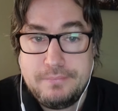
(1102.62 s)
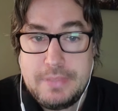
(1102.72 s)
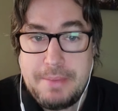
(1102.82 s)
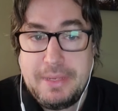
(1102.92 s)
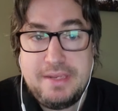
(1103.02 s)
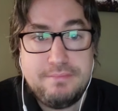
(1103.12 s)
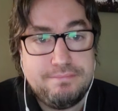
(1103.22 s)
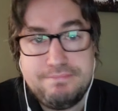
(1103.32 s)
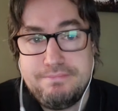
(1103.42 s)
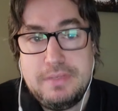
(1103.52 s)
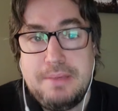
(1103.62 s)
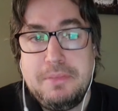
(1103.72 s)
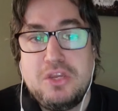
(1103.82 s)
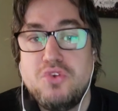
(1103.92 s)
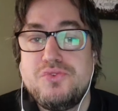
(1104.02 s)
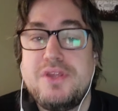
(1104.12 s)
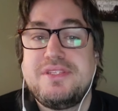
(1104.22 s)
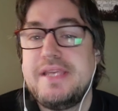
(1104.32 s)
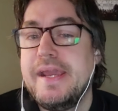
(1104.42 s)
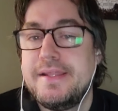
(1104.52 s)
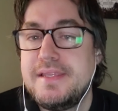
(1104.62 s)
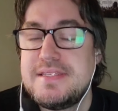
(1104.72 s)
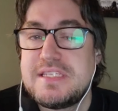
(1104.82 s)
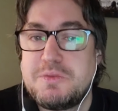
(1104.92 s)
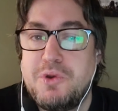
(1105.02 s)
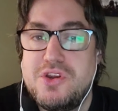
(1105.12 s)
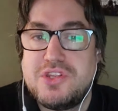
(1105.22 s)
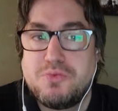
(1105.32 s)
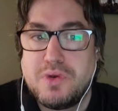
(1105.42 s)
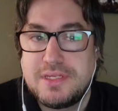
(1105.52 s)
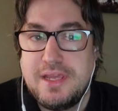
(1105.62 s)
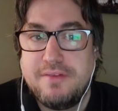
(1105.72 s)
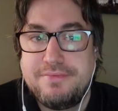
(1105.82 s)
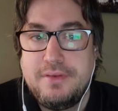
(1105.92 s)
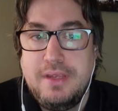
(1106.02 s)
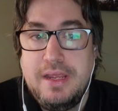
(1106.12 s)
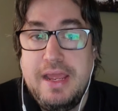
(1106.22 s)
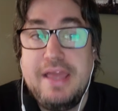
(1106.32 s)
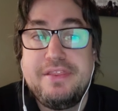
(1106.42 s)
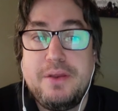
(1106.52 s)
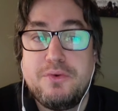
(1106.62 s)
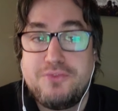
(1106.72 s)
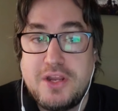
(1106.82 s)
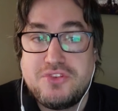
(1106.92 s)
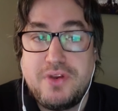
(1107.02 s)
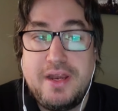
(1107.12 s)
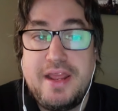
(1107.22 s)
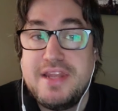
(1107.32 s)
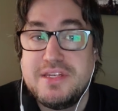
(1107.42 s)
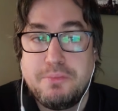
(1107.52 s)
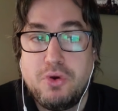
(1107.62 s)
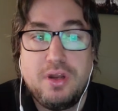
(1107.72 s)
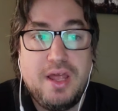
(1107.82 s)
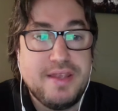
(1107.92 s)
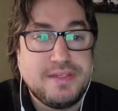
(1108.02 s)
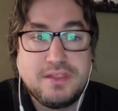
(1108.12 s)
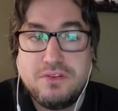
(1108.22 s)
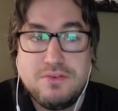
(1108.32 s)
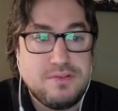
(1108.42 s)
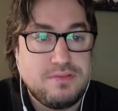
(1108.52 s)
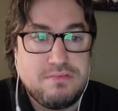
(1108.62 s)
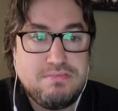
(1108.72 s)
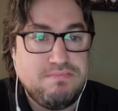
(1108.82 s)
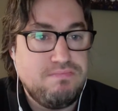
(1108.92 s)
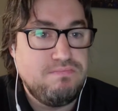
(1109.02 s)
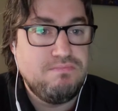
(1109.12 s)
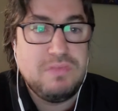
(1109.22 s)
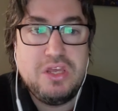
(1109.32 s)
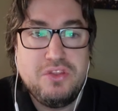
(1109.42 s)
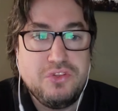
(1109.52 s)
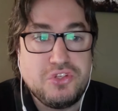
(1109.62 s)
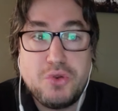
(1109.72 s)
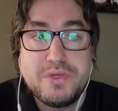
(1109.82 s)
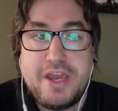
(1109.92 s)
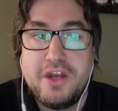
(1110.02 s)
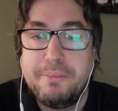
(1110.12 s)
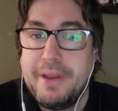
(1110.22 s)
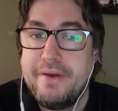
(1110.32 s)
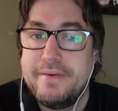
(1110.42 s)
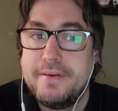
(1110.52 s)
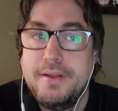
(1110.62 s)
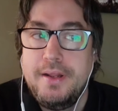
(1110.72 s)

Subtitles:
I mean, it goes without saying, these experiences were tough, and they were frustrating and demoralizing. There's no doubt about it.